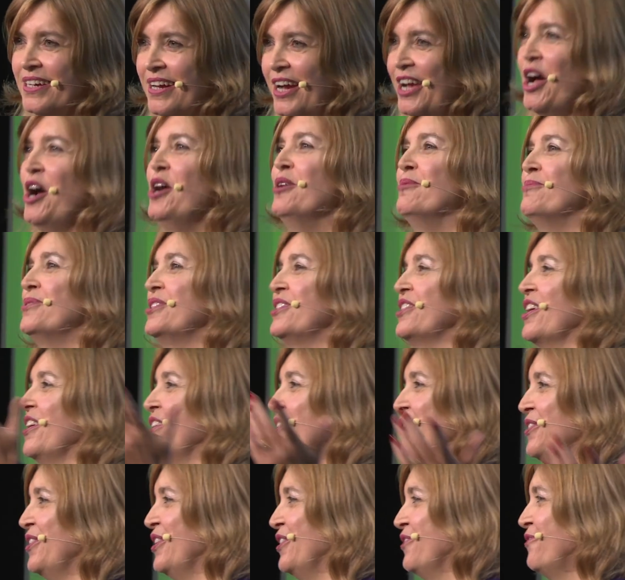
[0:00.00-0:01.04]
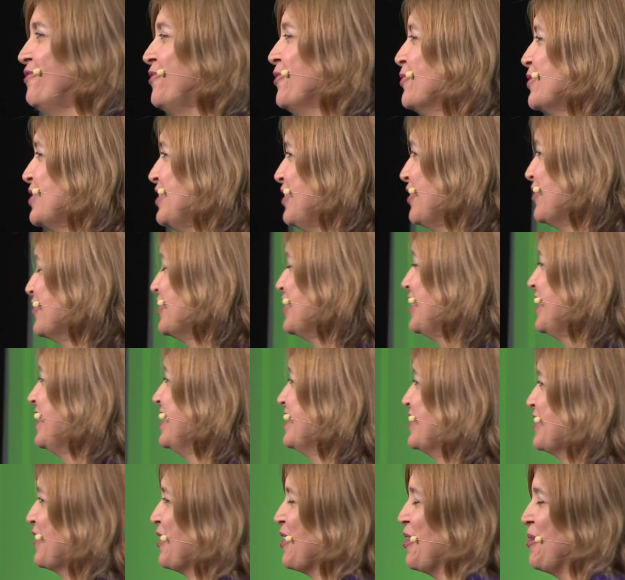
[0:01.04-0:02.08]
I hope so. You know, 40 odd
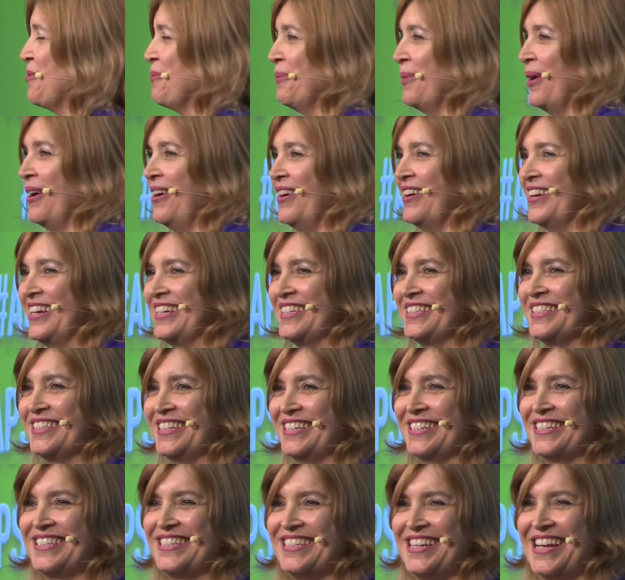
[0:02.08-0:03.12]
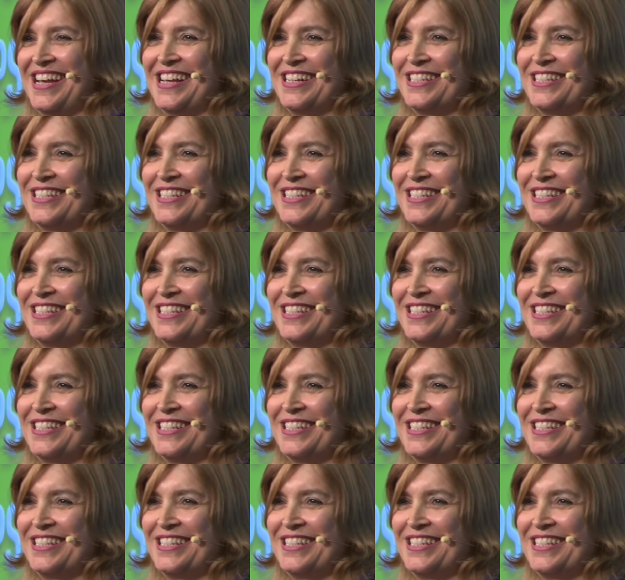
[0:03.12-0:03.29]
years have gone by since,